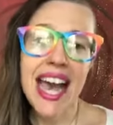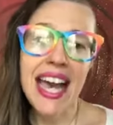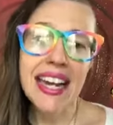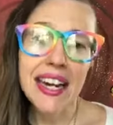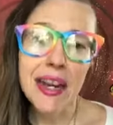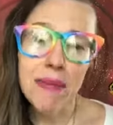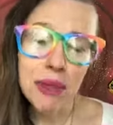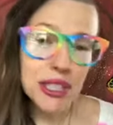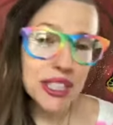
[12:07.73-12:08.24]

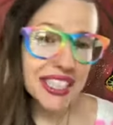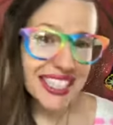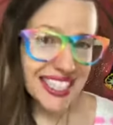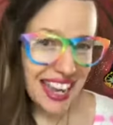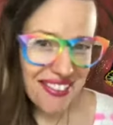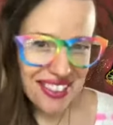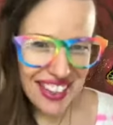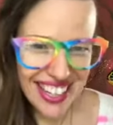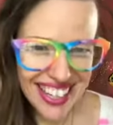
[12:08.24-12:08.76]
And number
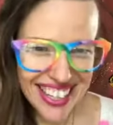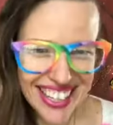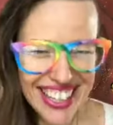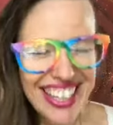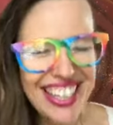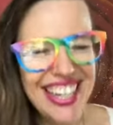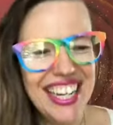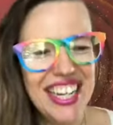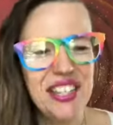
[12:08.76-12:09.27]
7
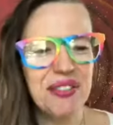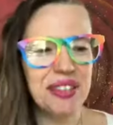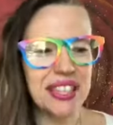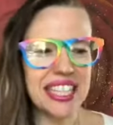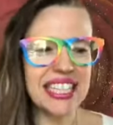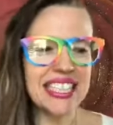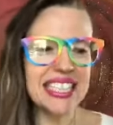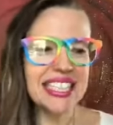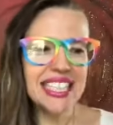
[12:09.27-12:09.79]
is
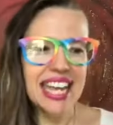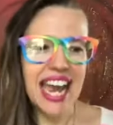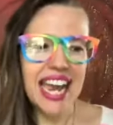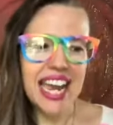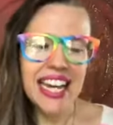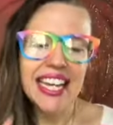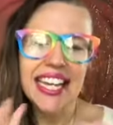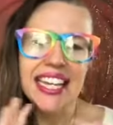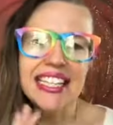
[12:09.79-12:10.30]
really
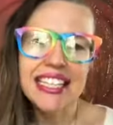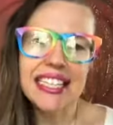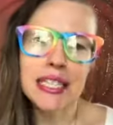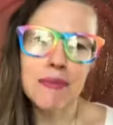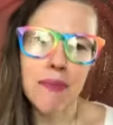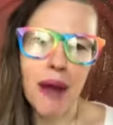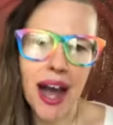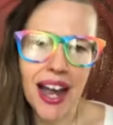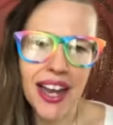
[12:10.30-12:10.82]
staying
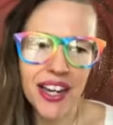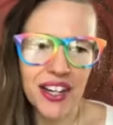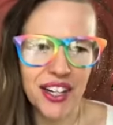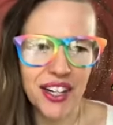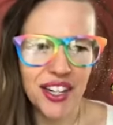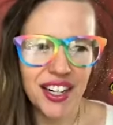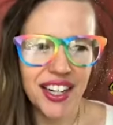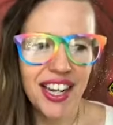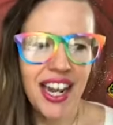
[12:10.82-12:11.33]

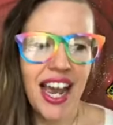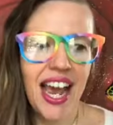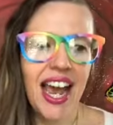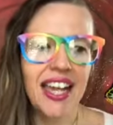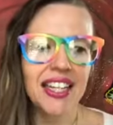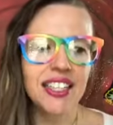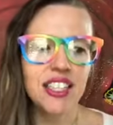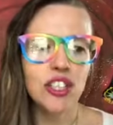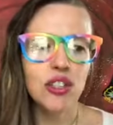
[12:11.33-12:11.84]
inspired
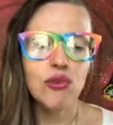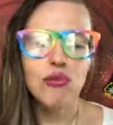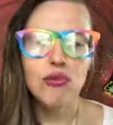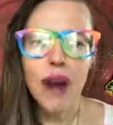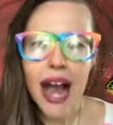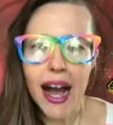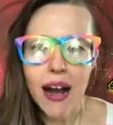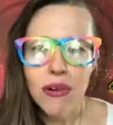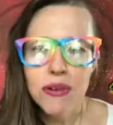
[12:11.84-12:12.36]
and
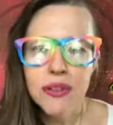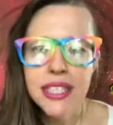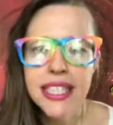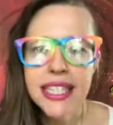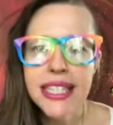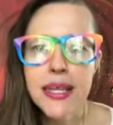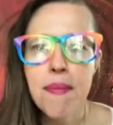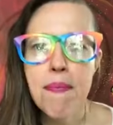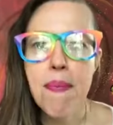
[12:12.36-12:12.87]

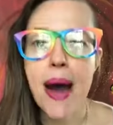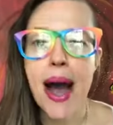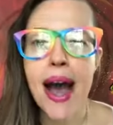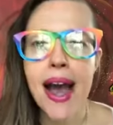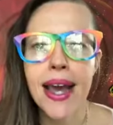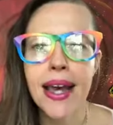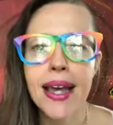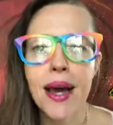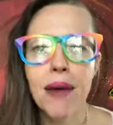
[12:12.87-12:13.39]
surrounded
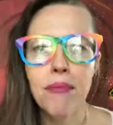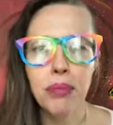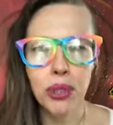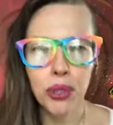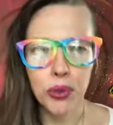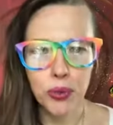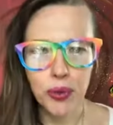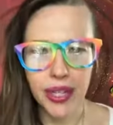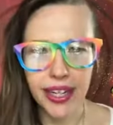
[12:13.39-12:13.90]
by
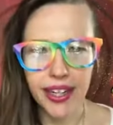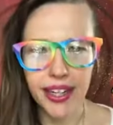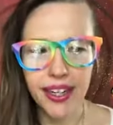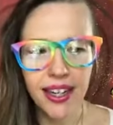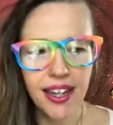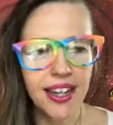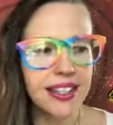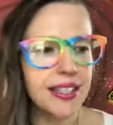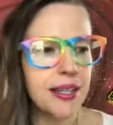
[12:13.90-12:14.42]

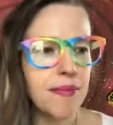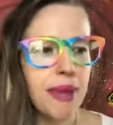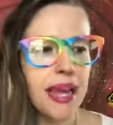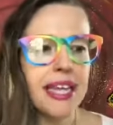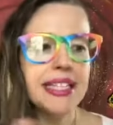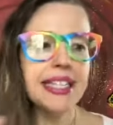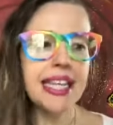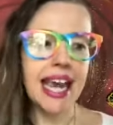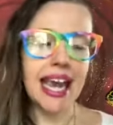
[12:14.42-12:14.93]
beauty to
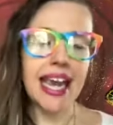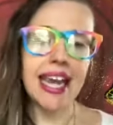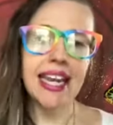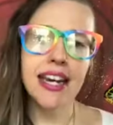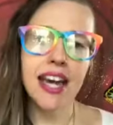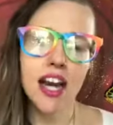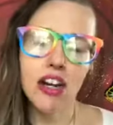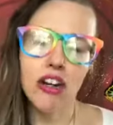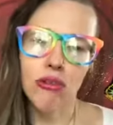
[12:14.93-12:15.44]

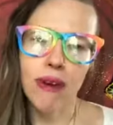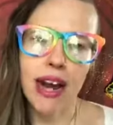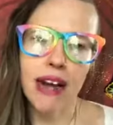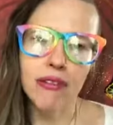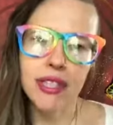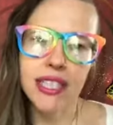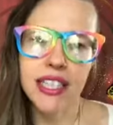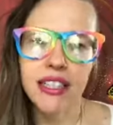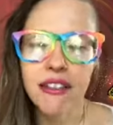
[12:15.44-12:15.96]
maintain
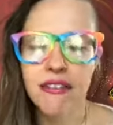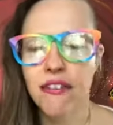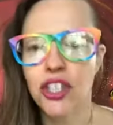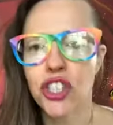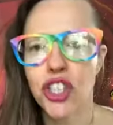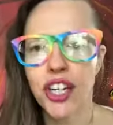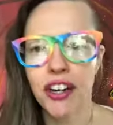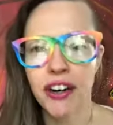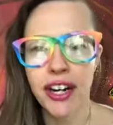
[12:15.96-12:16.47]
grounded
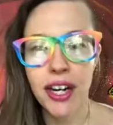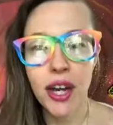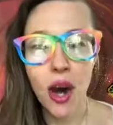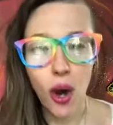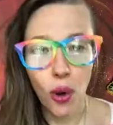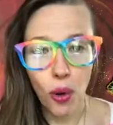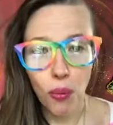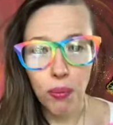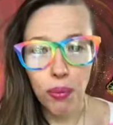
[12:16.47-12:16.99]
visionary
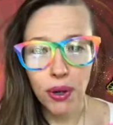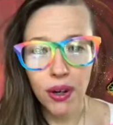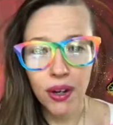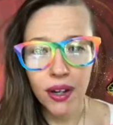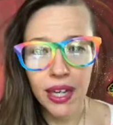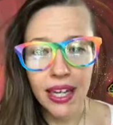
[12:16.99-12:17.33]
hope.